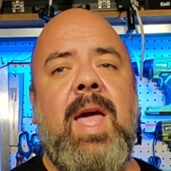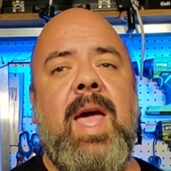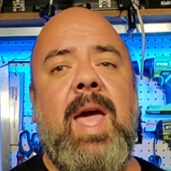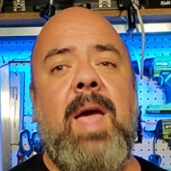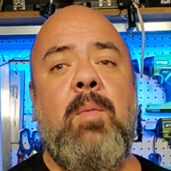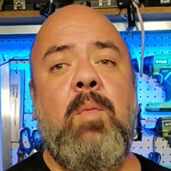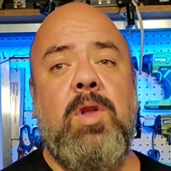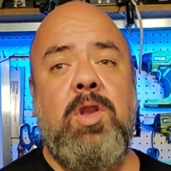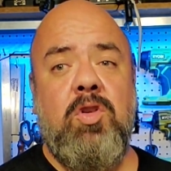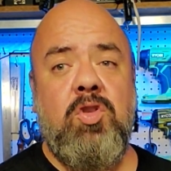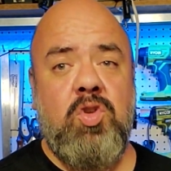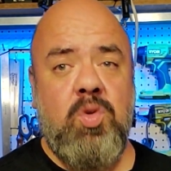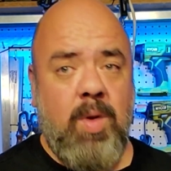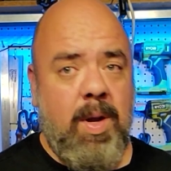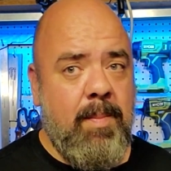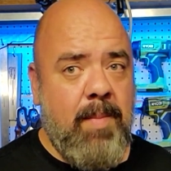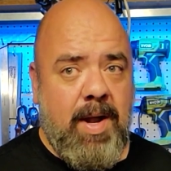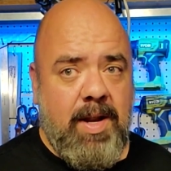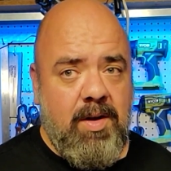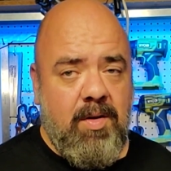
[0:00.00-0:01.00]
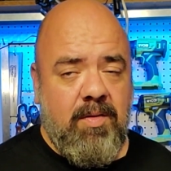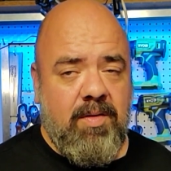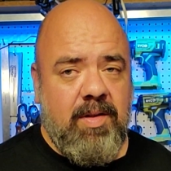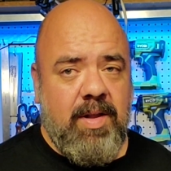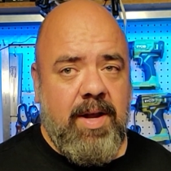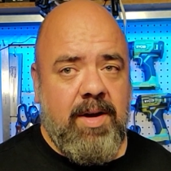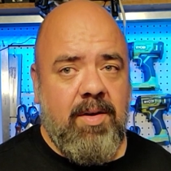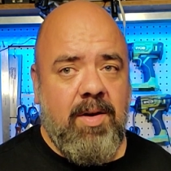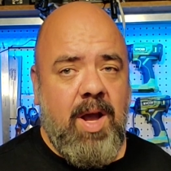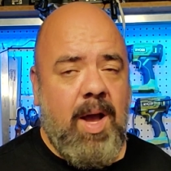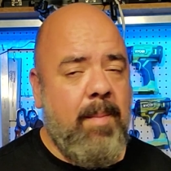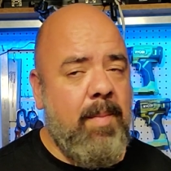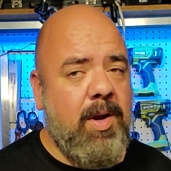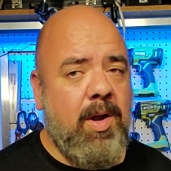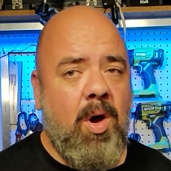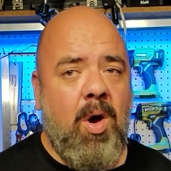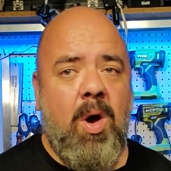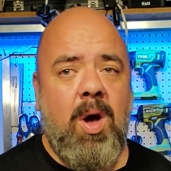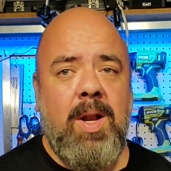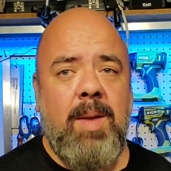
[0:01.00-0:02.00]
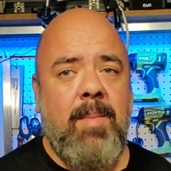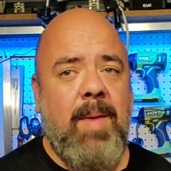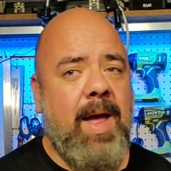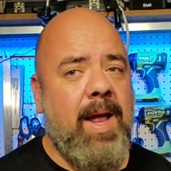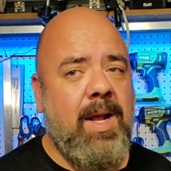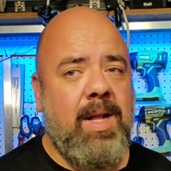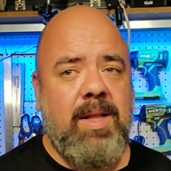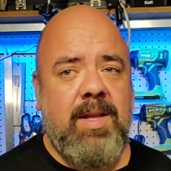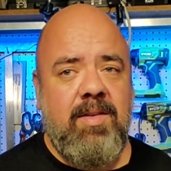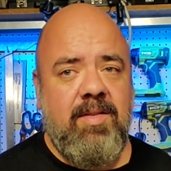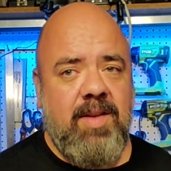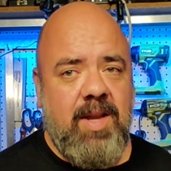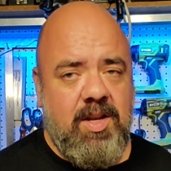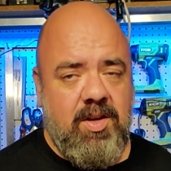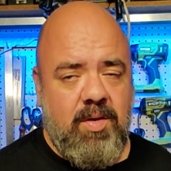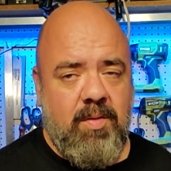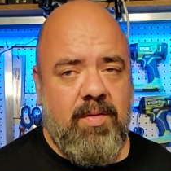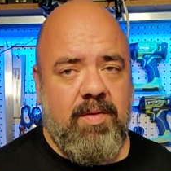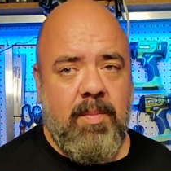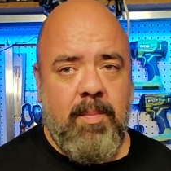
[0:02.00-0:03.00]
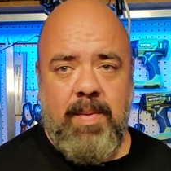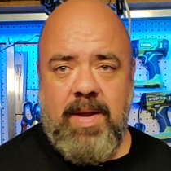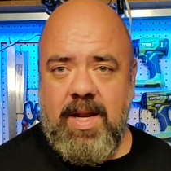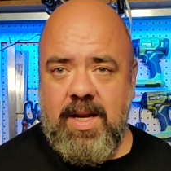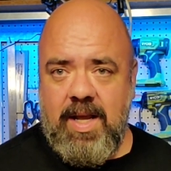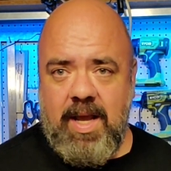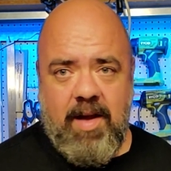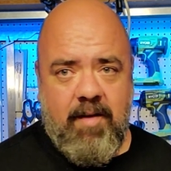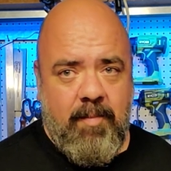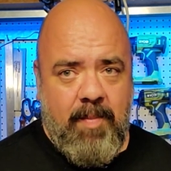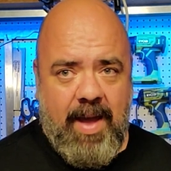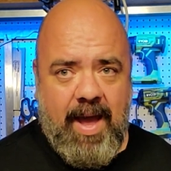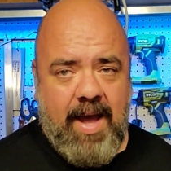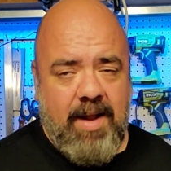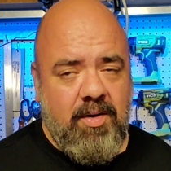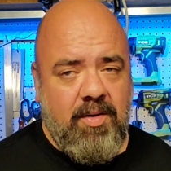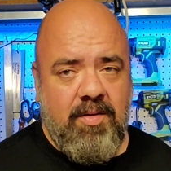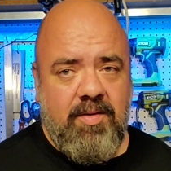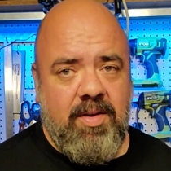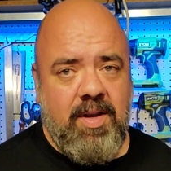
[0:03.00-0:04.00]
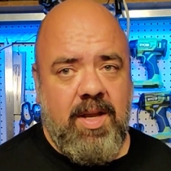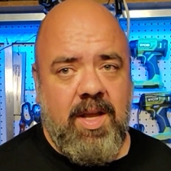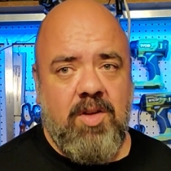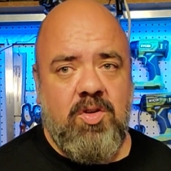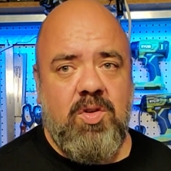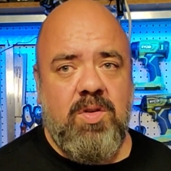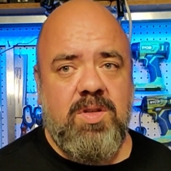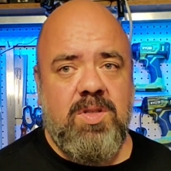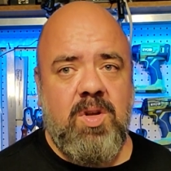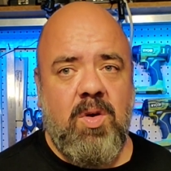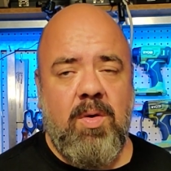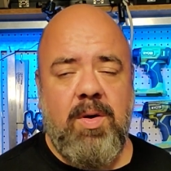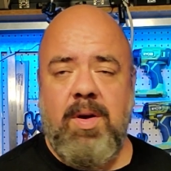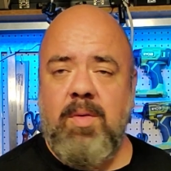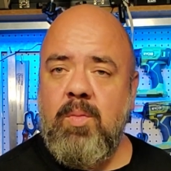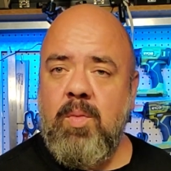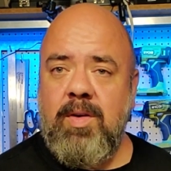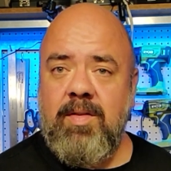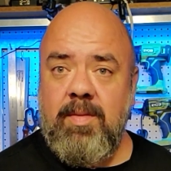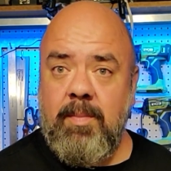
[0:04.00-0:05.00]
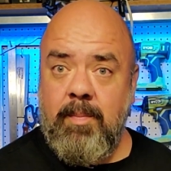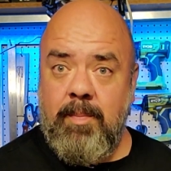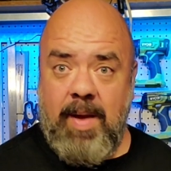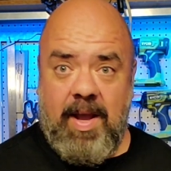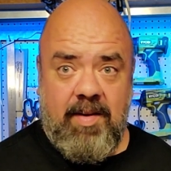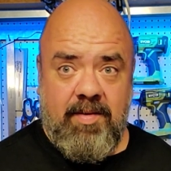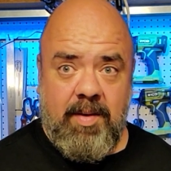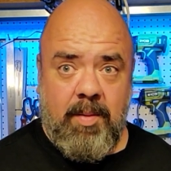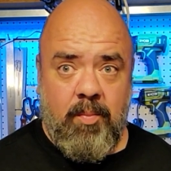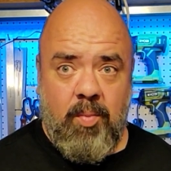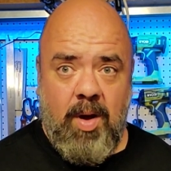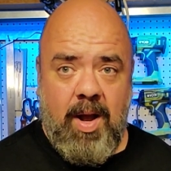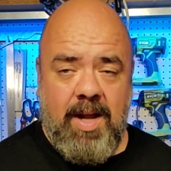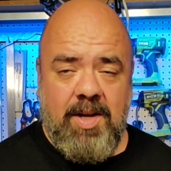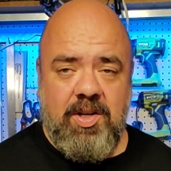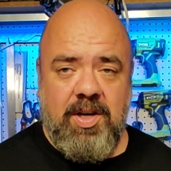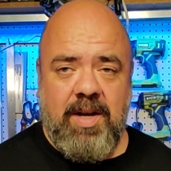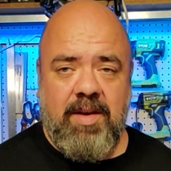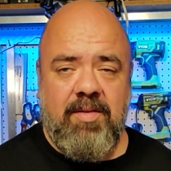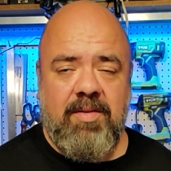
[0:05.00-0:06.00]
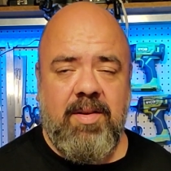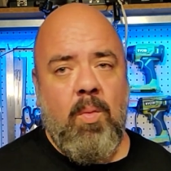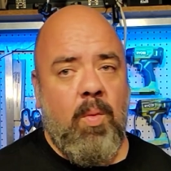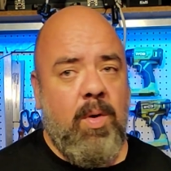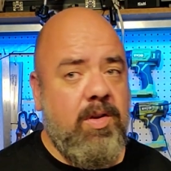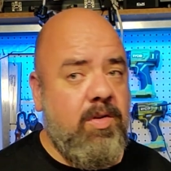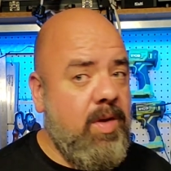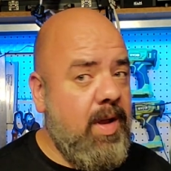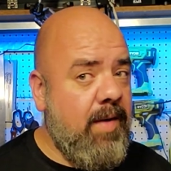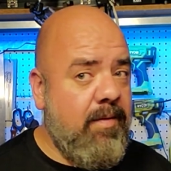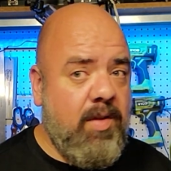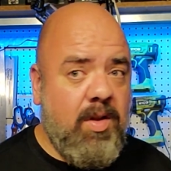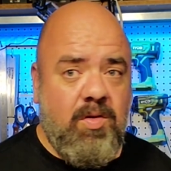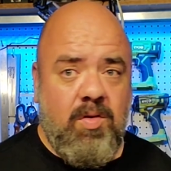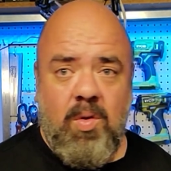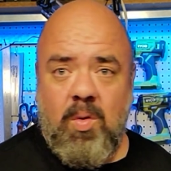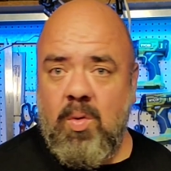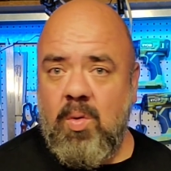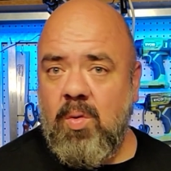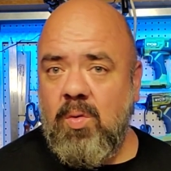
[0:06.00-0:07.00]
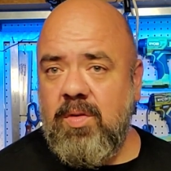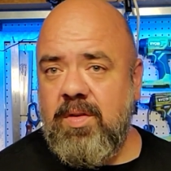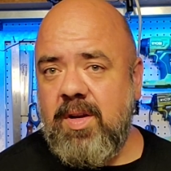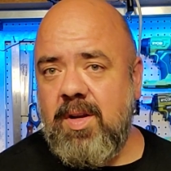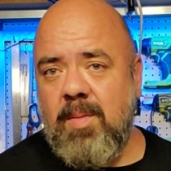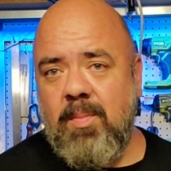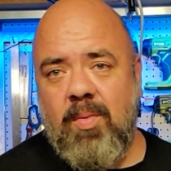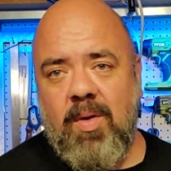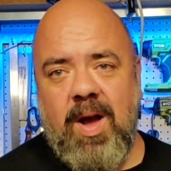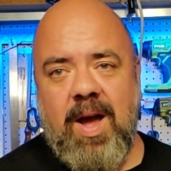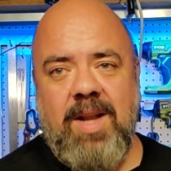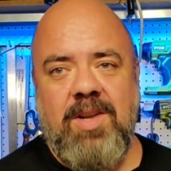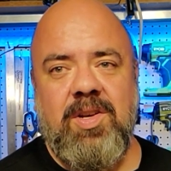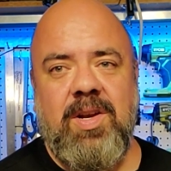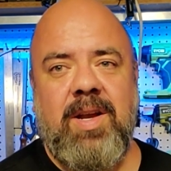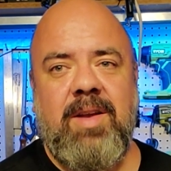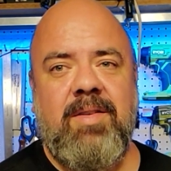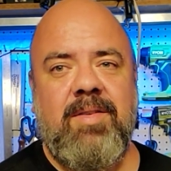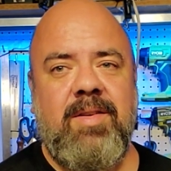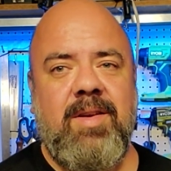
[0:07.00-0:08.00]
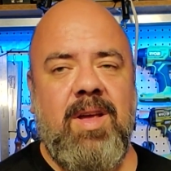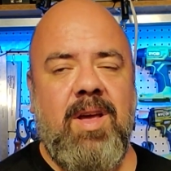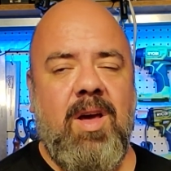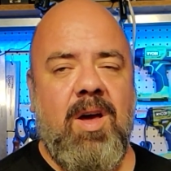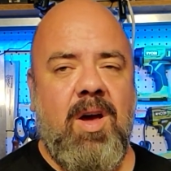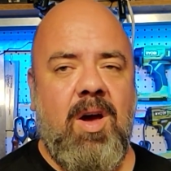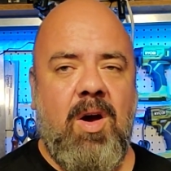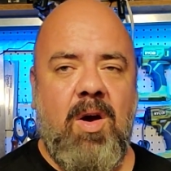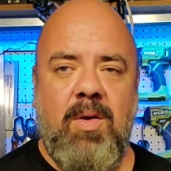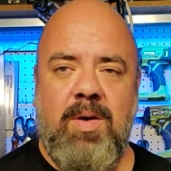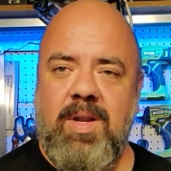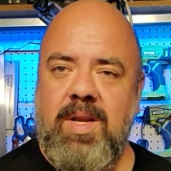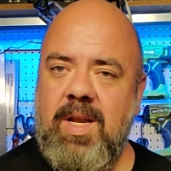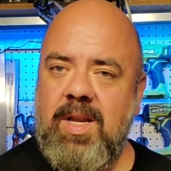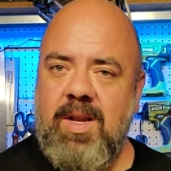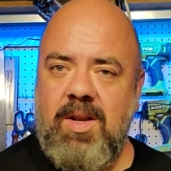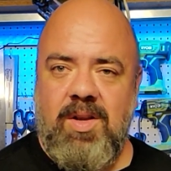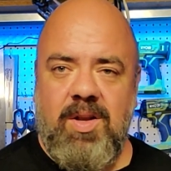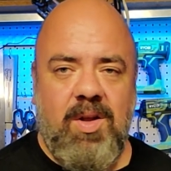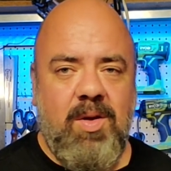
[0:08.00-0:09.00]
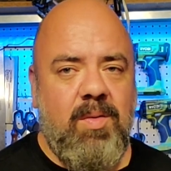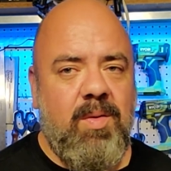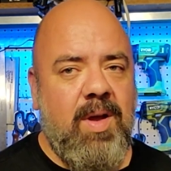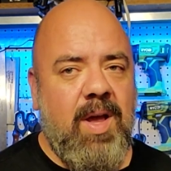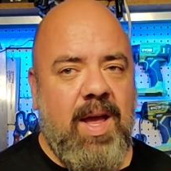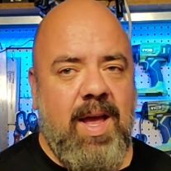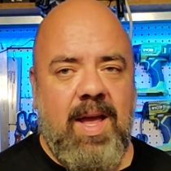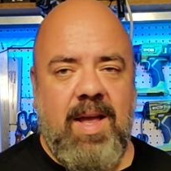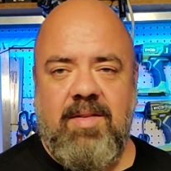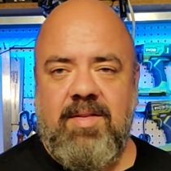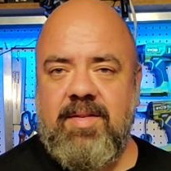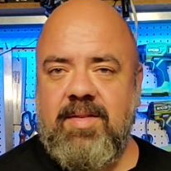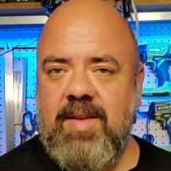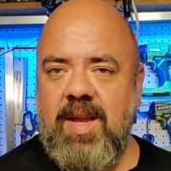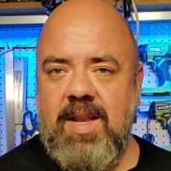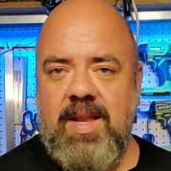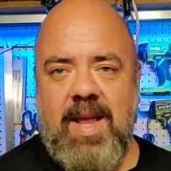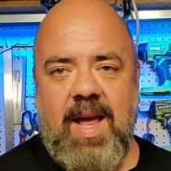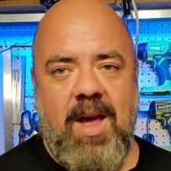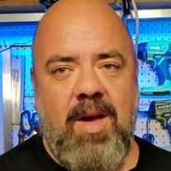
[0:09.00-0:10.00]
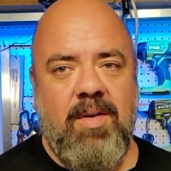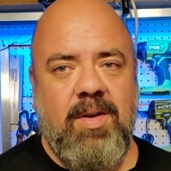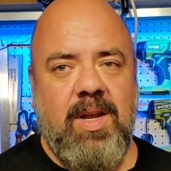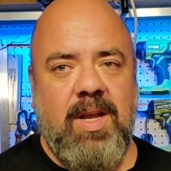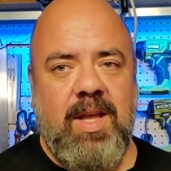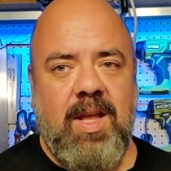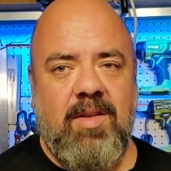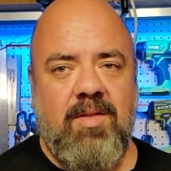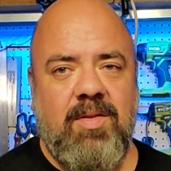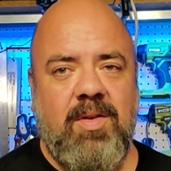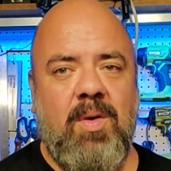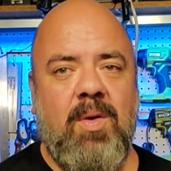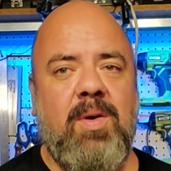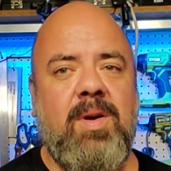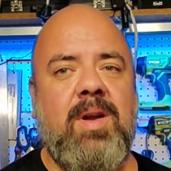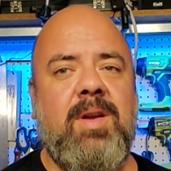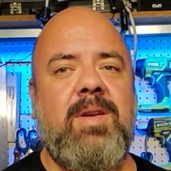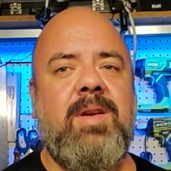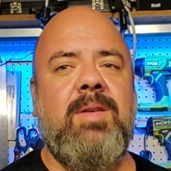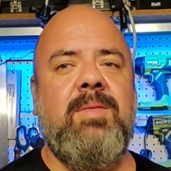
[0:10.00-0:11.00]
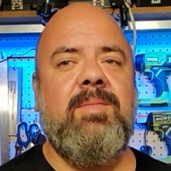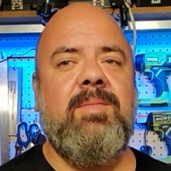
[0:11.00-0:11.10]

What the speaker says: And when you join my newsletter, I'm going to automatically send you some PDF patterns to get you started with some basic projects. Once you have the tools and the projects, all you need to do is sit down and get started.